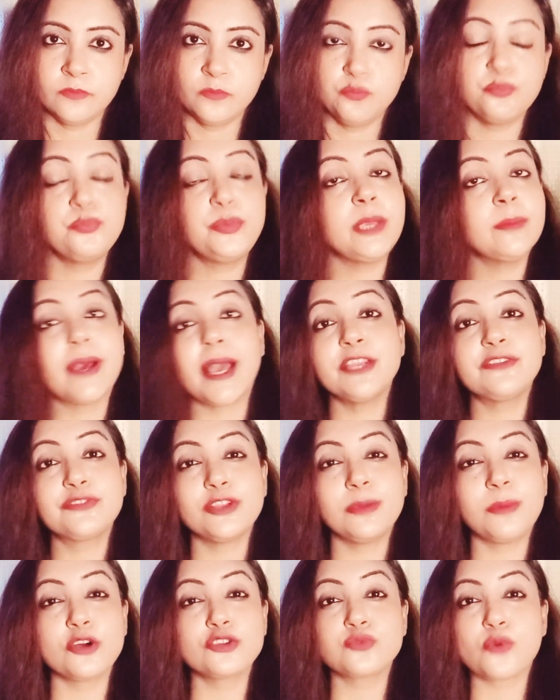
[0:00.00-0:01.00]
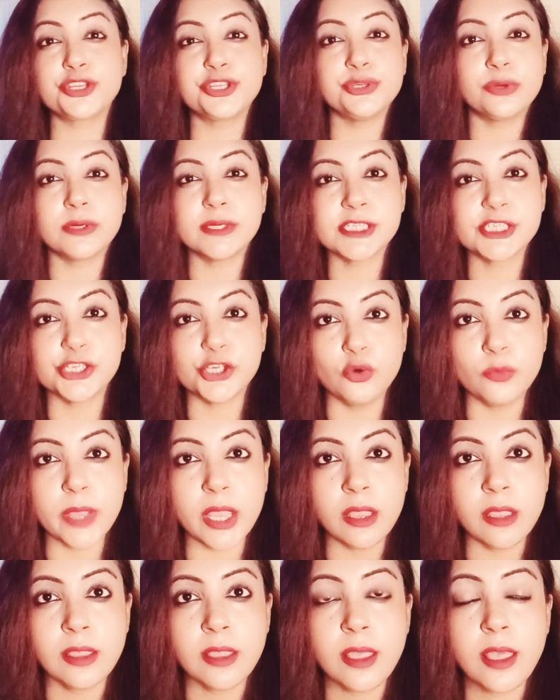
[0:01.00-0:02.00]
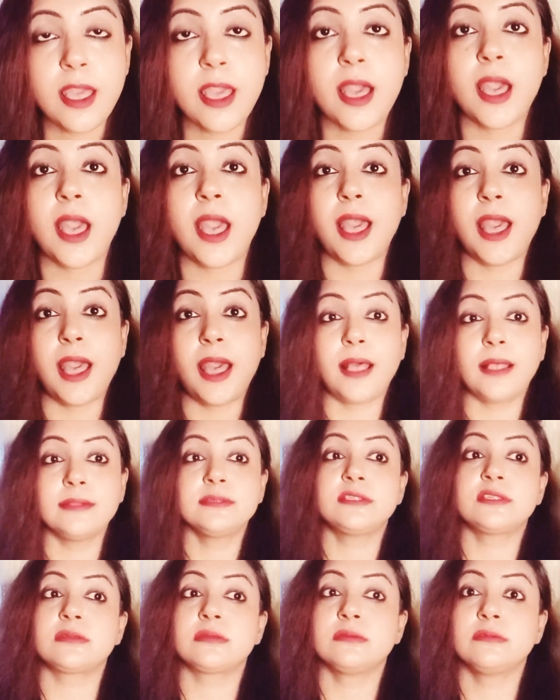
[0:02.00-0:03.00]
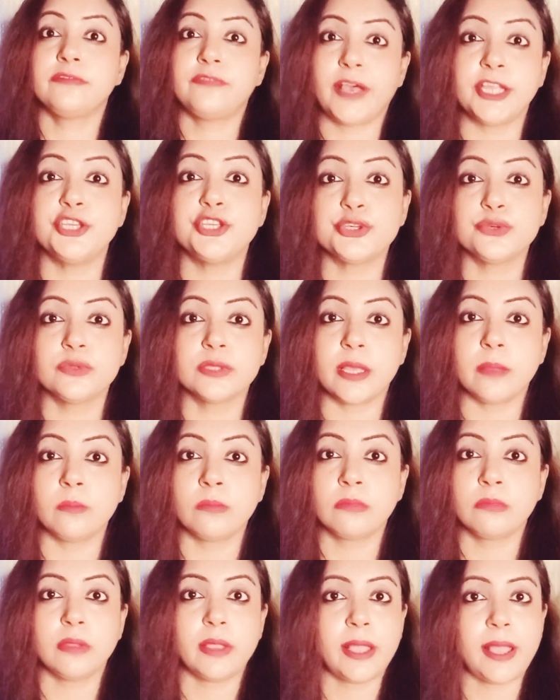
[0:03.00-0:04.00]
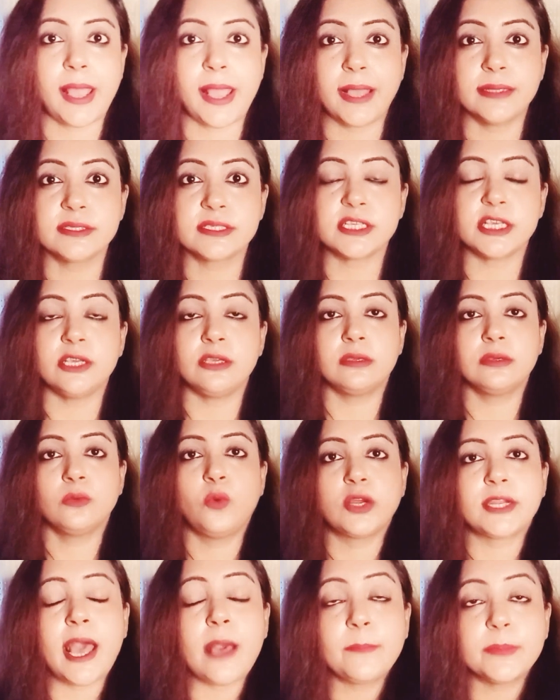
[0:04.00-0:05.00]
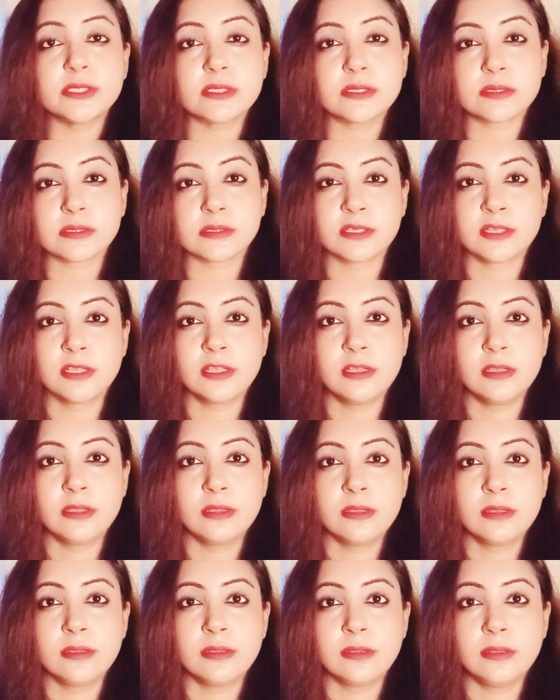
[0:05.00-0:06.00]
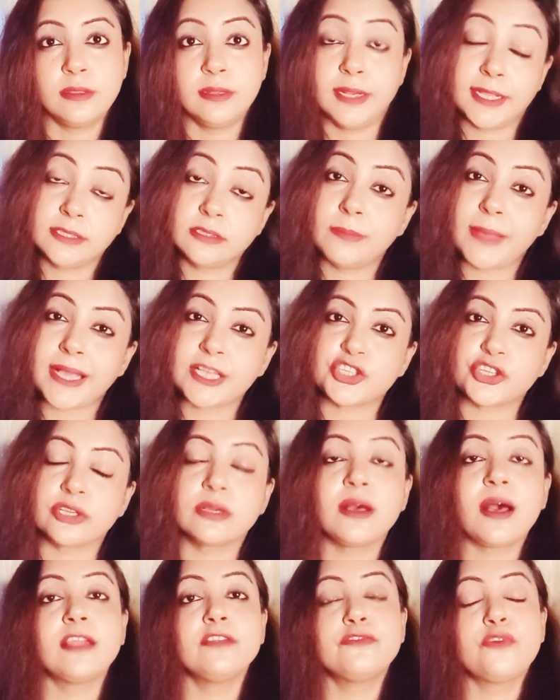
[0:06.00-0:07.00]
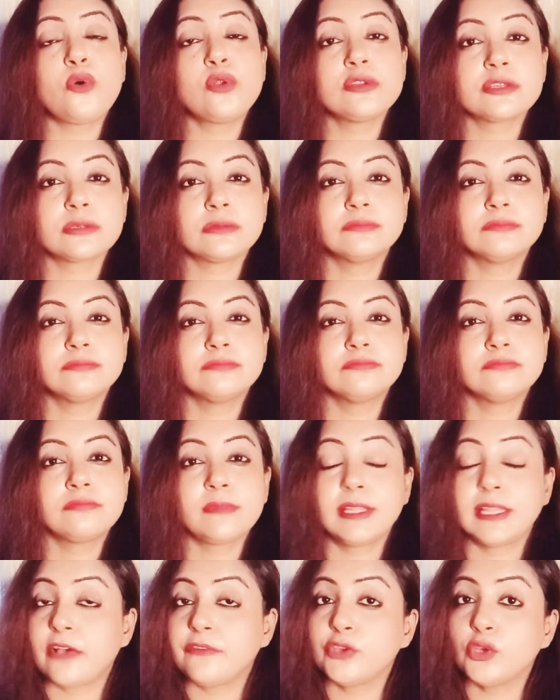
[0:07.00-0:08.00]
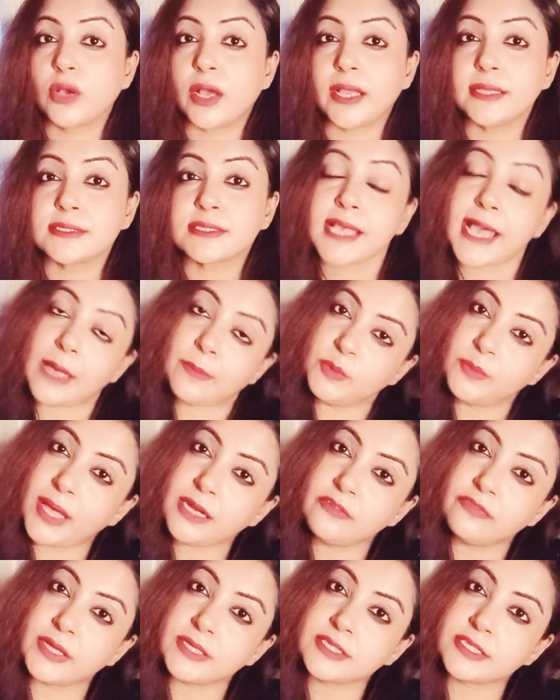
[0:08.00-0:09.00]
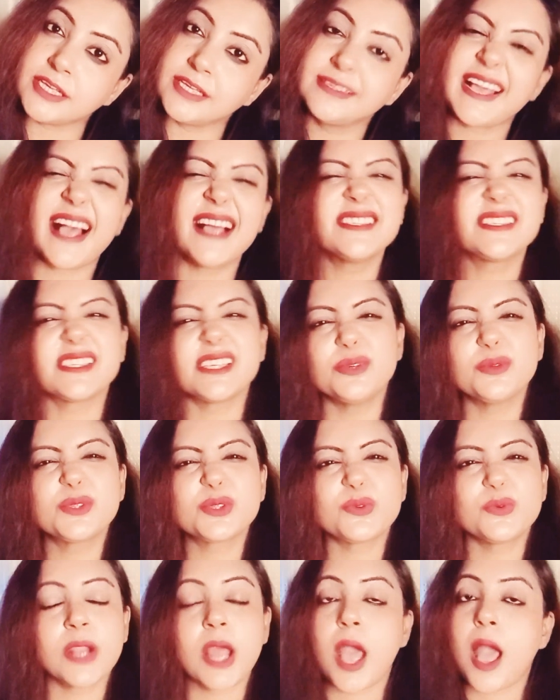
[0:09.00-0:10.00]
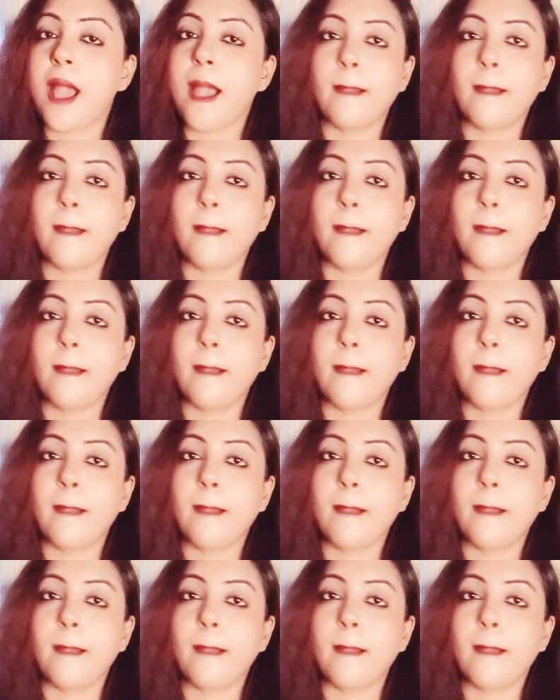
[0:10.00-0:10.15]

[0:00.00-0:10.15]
Be mindful about what you're assuming and fine-tune them and see what happens. Let the magic unfold. Love you guys. Happy manifesting. I'll see you soon.